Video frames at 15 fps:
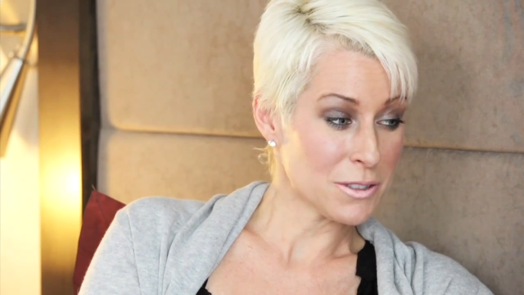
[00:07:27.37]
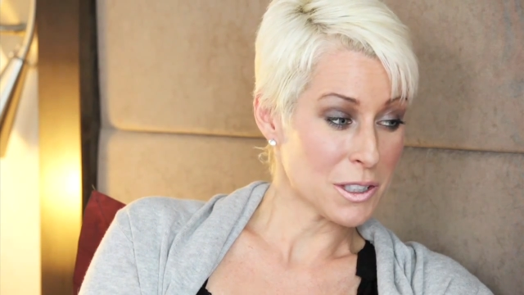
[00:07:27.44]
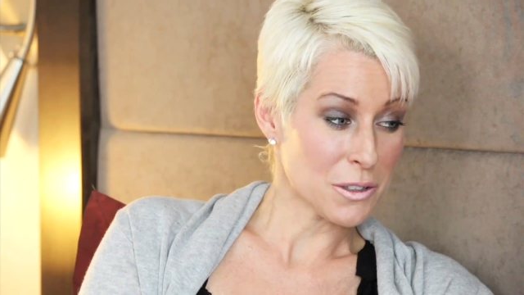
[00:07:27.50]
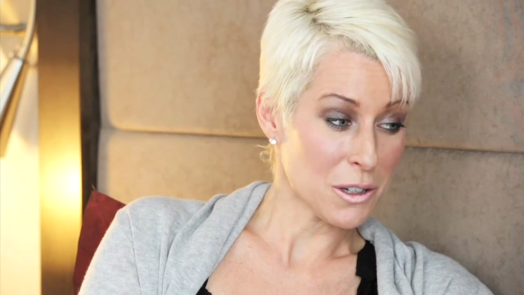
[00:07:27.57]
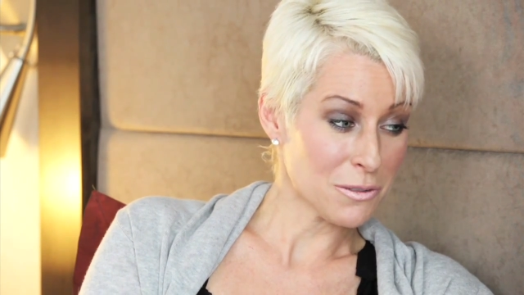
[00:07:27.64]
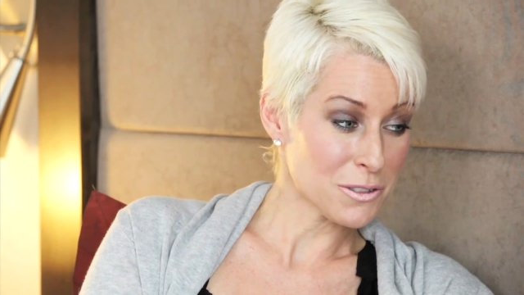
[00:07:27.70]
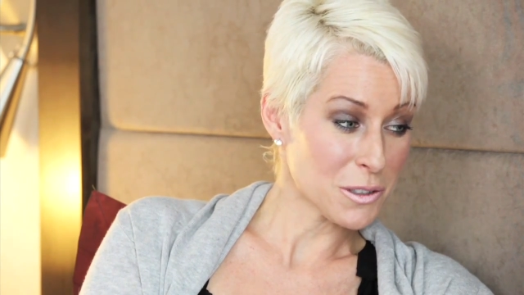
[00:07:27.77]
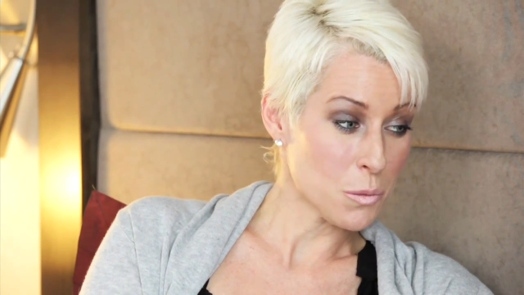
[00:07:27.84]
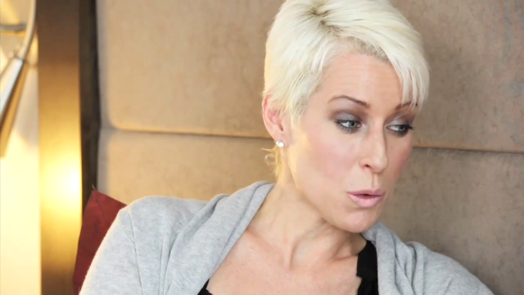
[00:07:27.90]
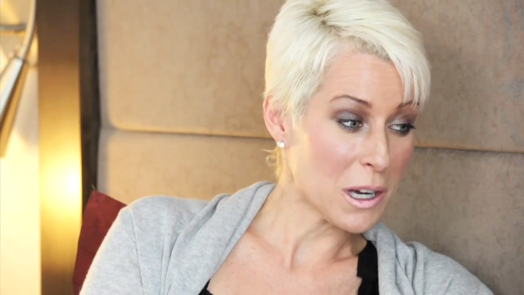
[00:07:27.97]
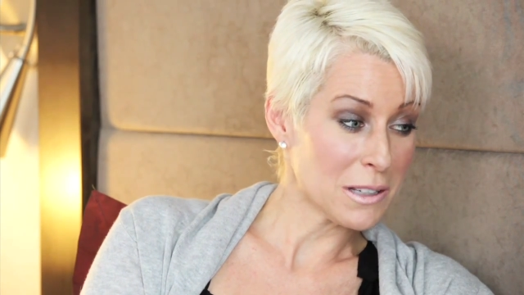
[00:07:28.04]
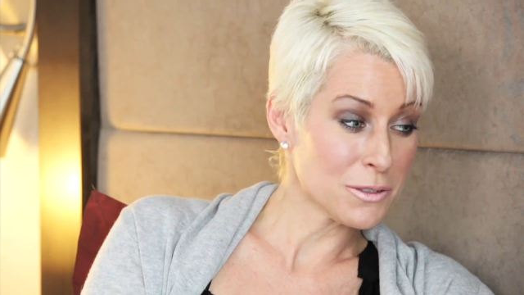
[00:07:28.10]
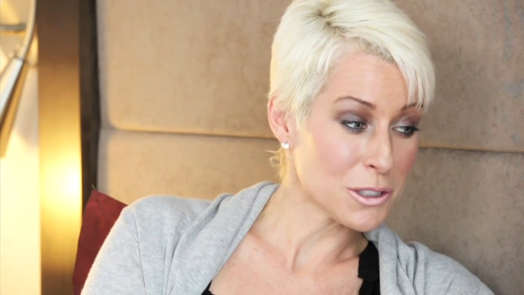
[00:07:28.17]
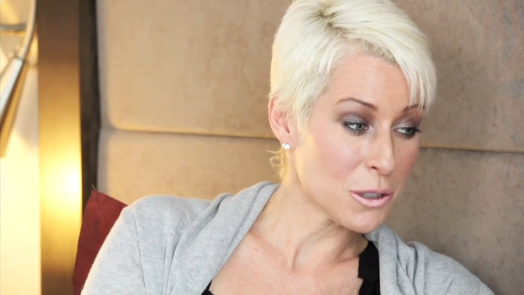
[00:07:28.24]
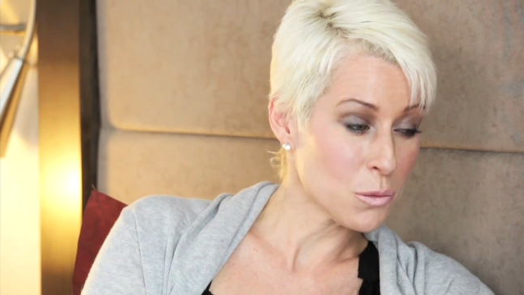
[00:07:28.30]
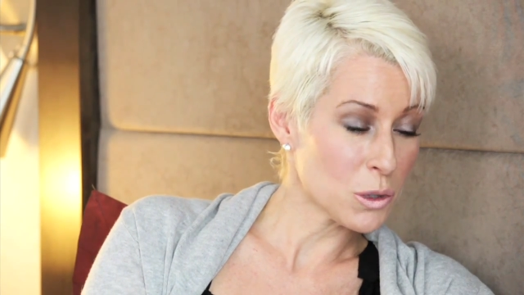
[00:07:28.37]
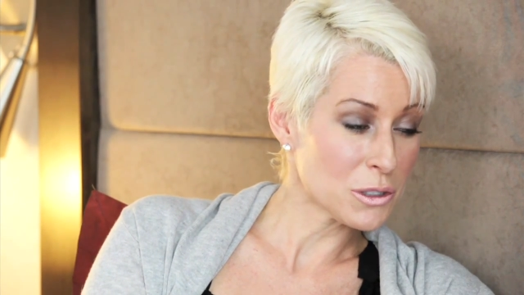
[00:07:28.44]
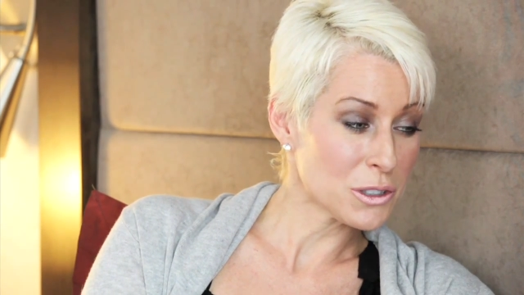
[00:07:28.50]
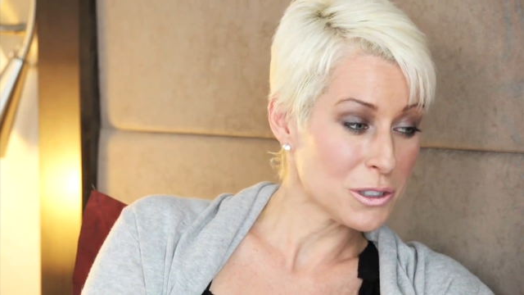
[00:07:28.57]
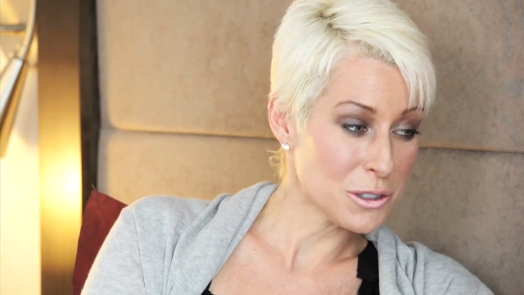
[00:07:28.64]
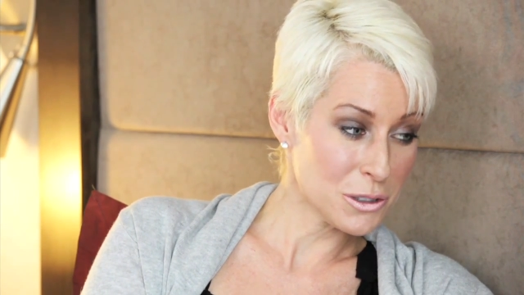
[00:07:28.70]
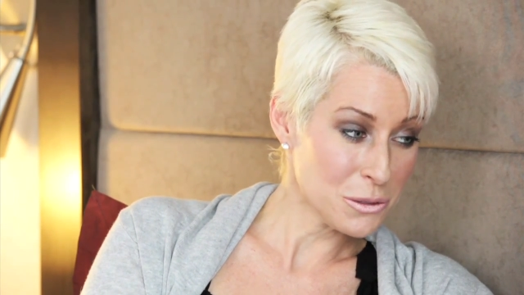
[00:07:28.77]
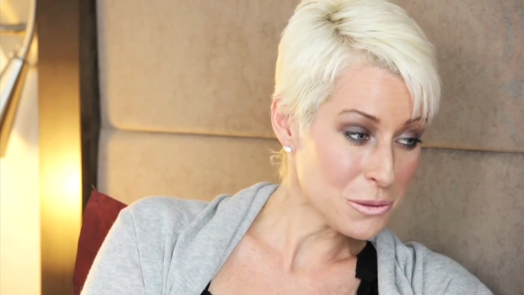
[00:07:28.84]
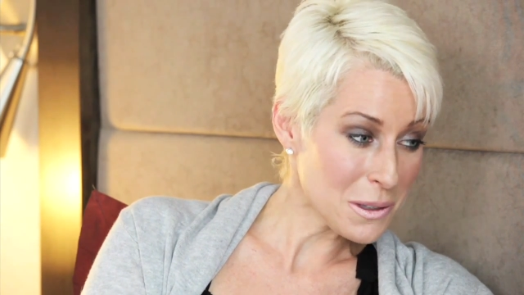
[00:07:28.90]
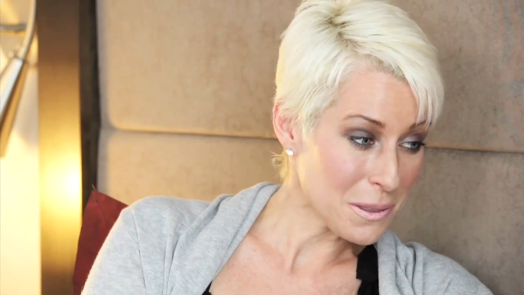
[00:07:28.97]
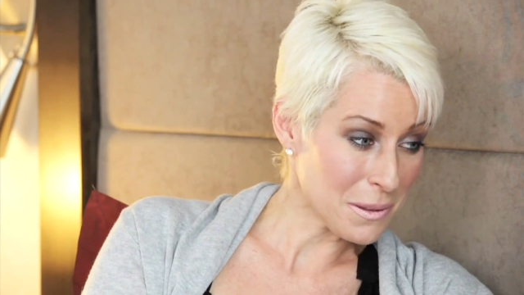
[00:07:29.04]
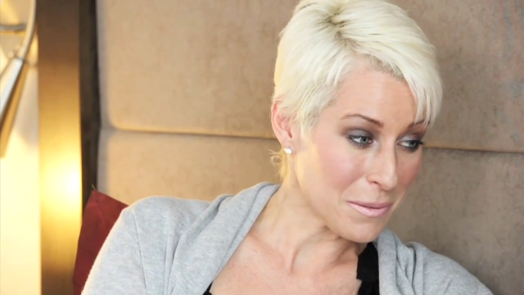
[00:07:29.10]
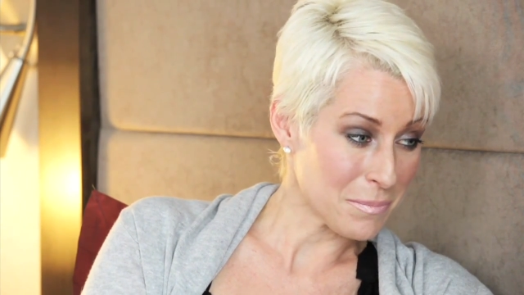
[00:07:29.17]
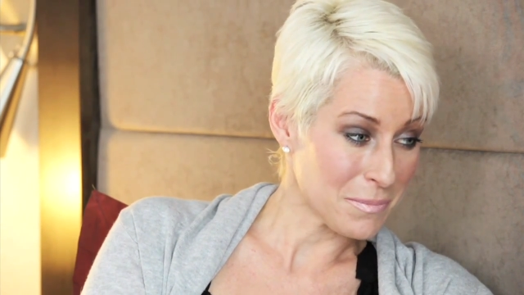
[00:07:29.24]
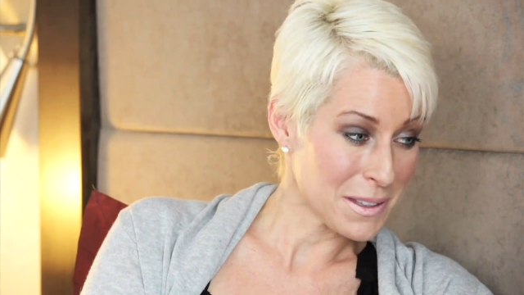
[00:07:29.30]
and often wives don't want to do with
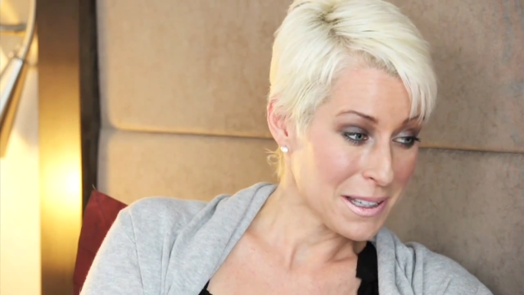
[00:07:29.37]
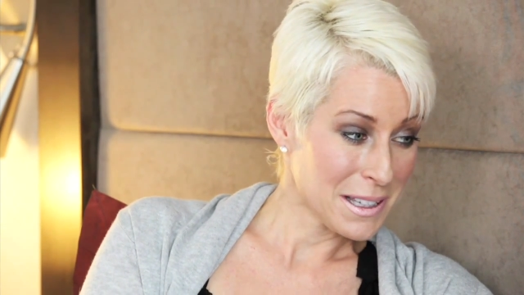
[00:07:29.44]
them.